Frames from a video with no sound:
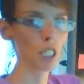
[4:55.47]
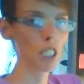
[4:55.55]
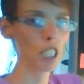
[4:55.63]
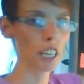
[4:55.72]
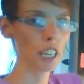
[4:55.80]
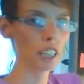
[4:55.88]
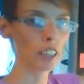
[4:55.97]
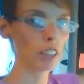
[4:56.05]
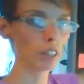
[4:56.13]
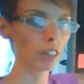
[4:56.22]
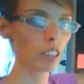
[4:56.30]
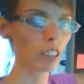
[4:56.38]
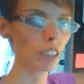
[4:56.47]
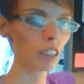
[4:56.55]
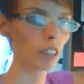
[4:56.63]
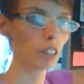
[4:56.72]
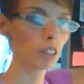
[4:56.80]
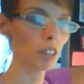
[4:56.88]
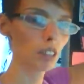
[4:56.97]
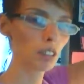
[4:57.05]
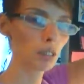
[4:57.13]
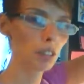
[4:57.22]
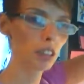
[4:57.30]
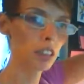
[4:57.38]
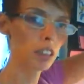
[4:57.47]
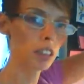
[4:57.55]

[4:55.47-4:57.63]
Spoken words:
and check when they're done with their work.